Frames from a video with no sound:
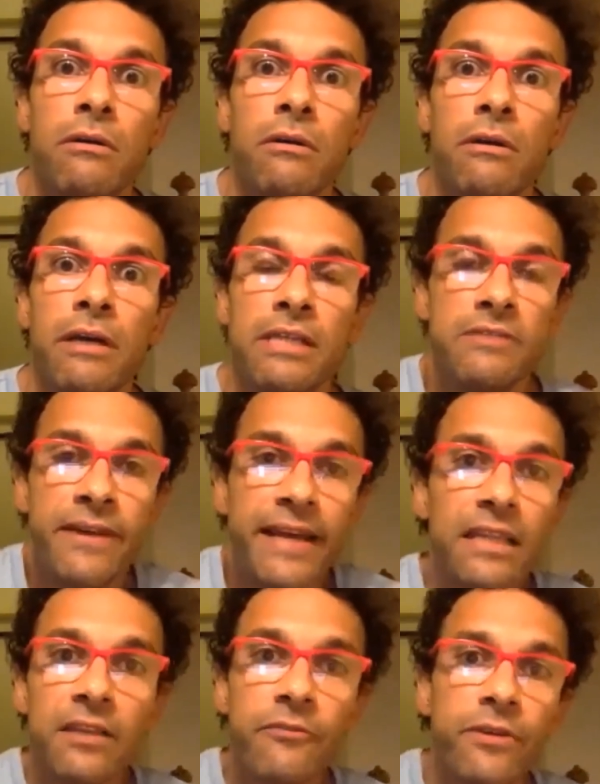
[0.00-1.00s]
is
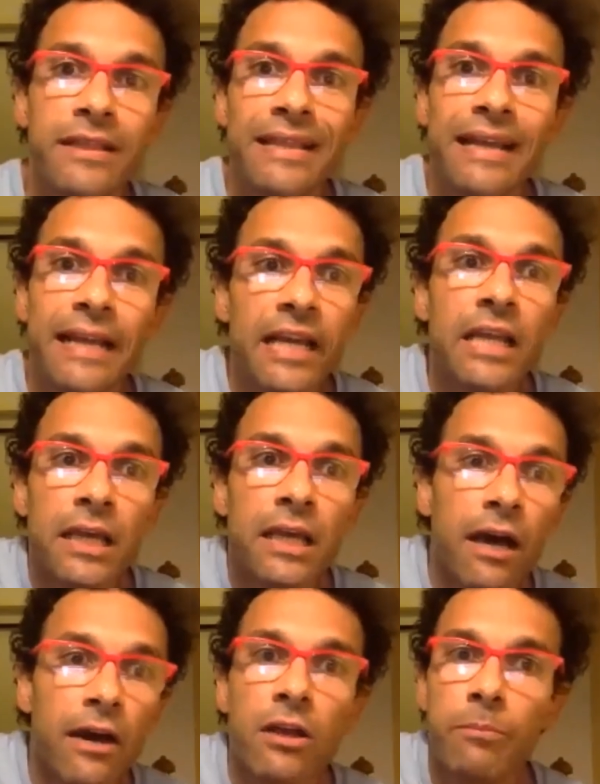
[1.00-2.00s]
very different than
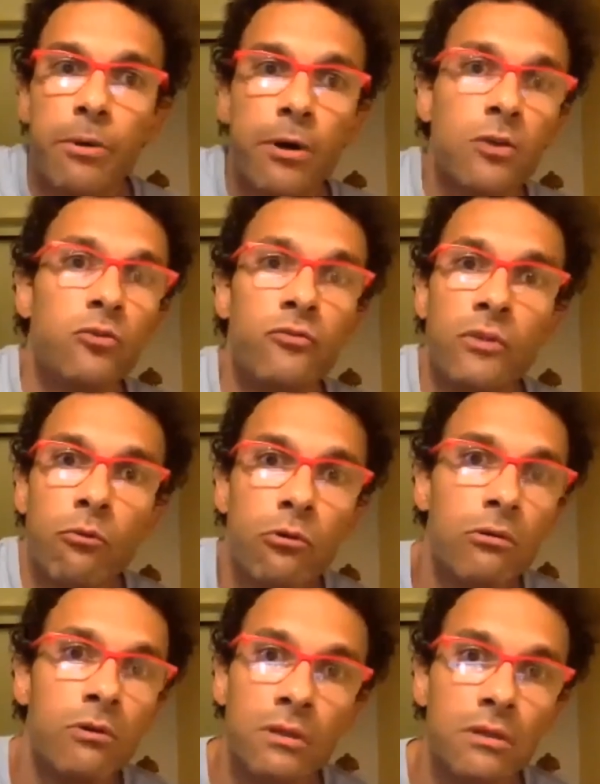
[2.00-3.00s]
any other part of the world.